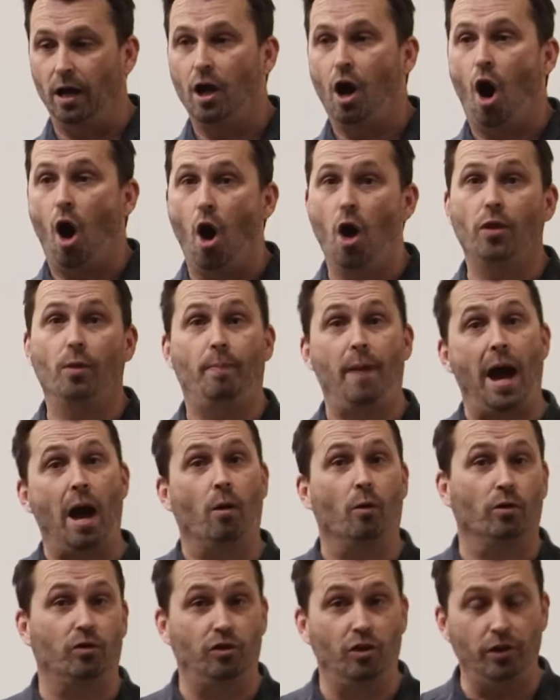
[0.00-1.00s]
all the
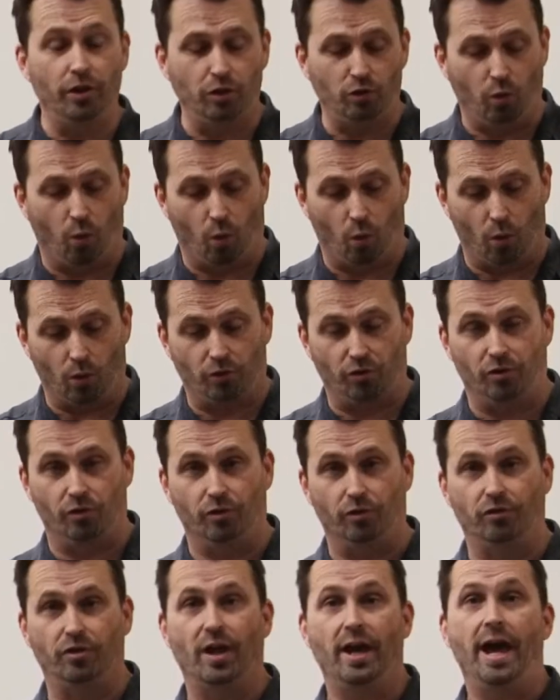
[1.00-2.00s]
power to the
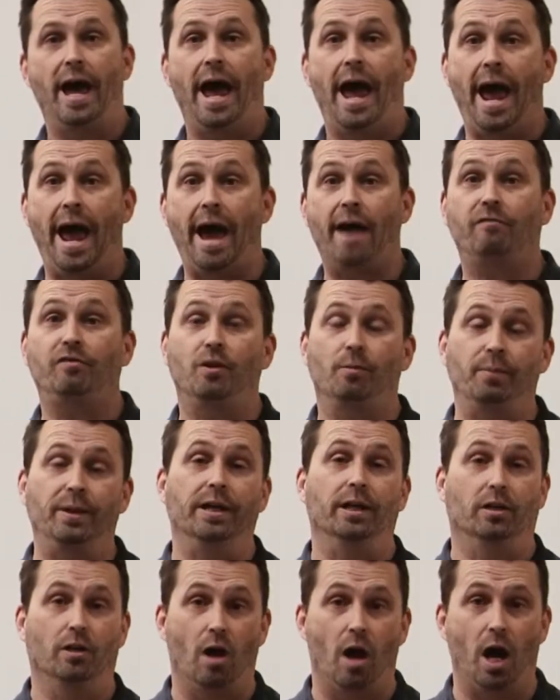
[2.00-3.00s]
torches have to be
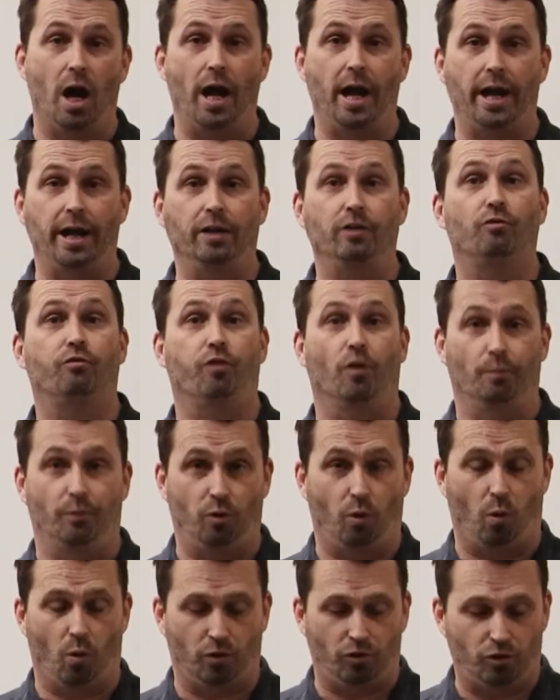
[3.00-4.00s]
aligned from
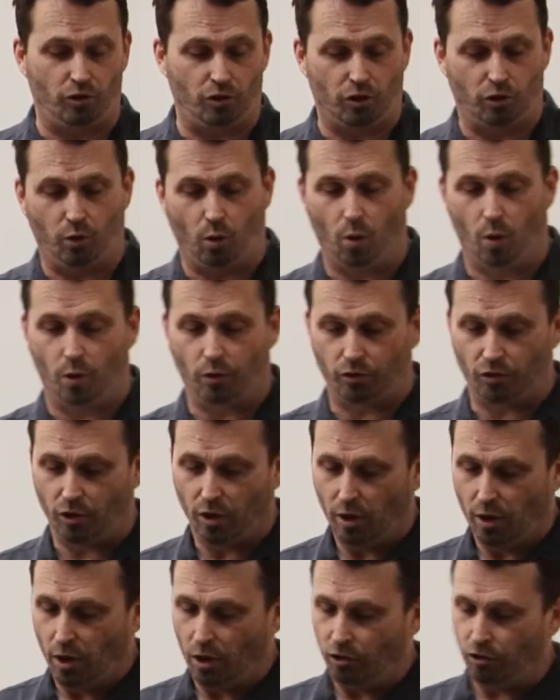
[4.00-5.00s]
torch to torch.
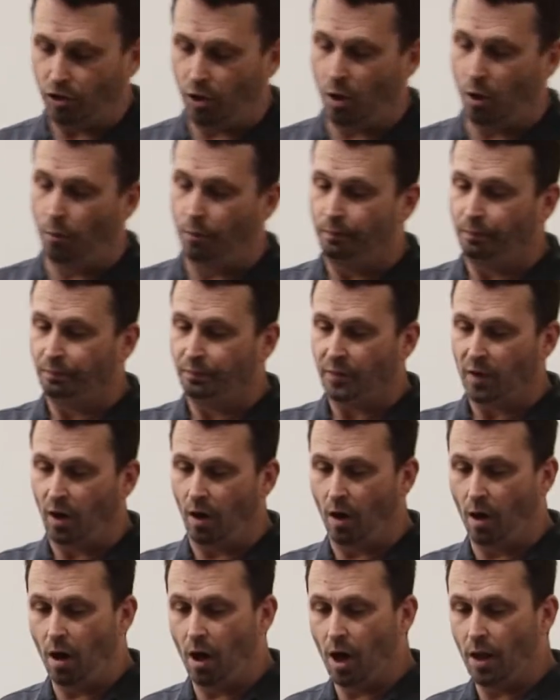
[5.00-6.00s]
So
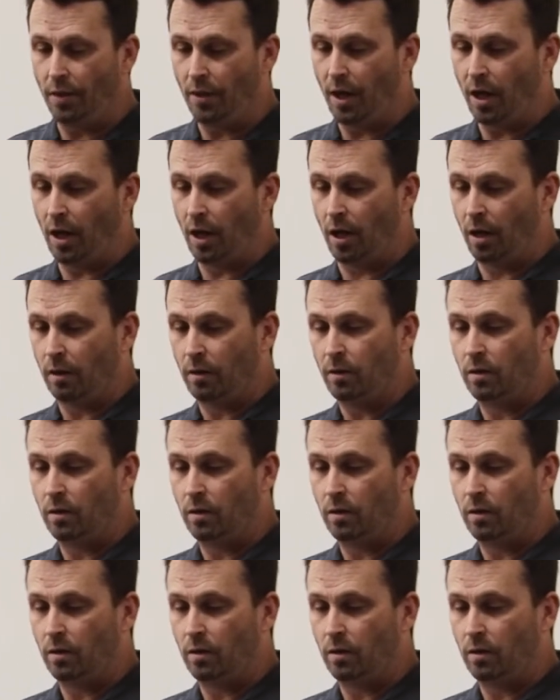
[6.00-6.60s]
on the